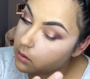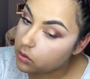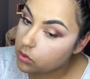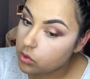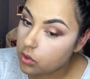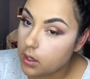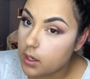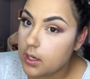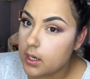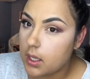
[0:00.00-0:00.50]

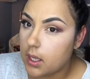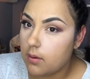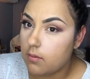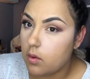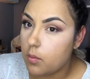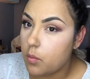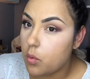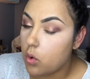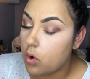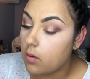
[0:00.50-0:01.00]
Trying to give
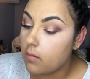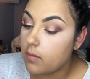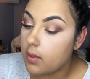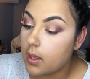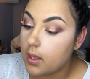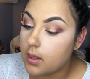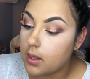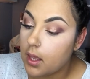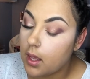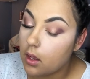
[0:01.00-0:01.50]
it more of
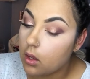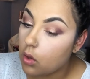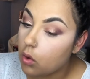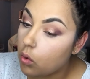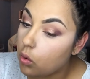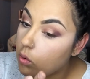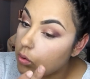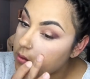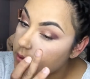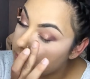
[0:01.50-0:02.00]
like that
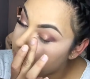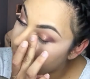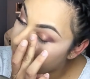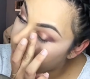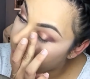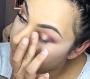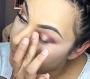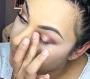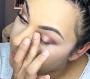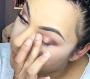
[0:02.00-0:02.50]
gold
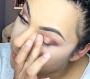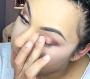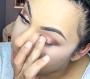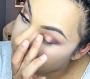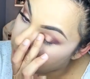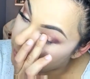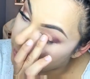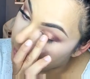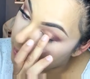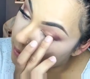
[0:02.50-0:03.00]
effect,
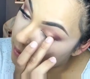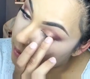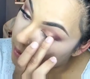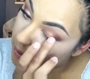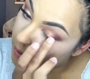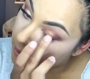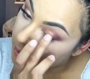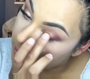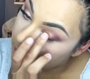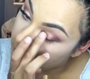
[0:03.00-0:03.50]

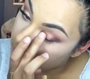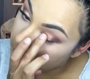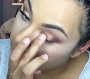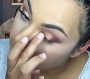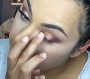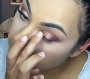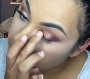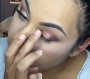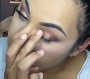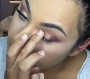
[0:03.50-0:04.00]

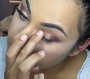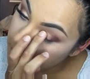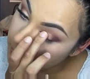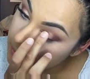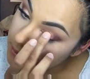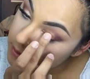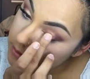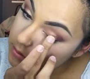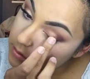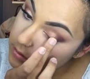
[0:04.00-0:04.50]
but you
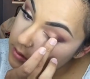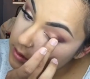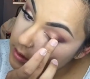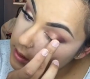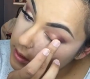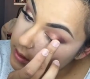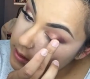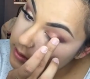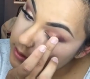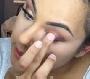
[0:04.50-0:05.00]
guys will
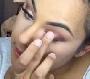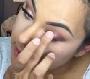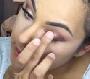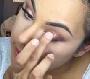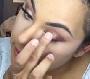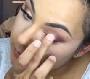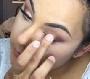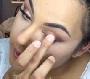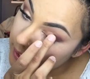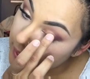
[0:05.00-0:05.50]
see
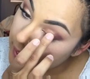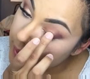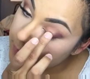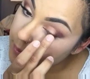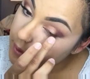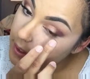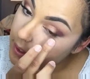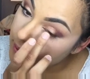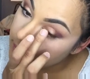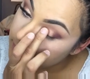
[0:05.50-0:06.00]
exactly what
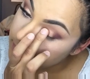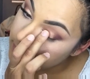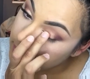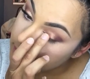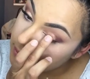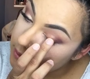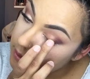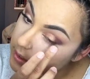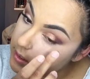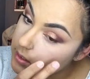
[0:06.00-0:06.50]
happened
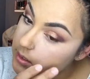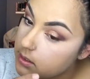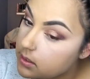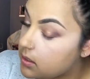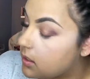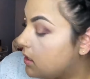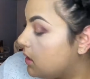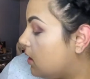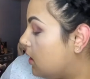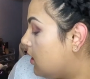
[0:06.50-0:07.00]
after this.
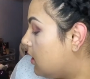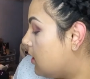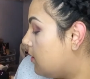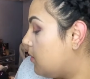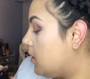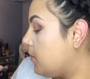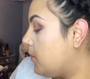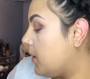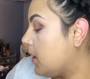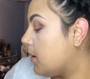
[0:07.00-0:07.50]
I'm
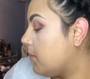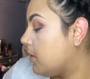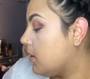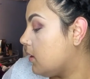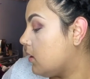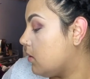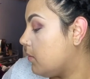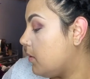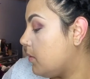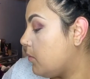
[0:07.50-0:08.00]
going to pick up a
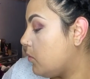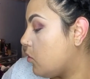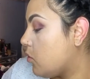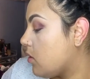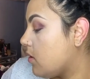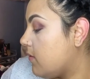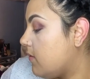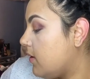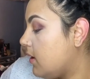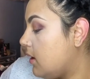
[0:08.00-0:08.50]
little bit
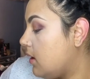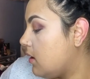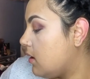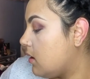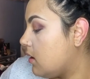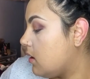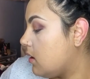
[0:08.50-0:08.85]
more of it.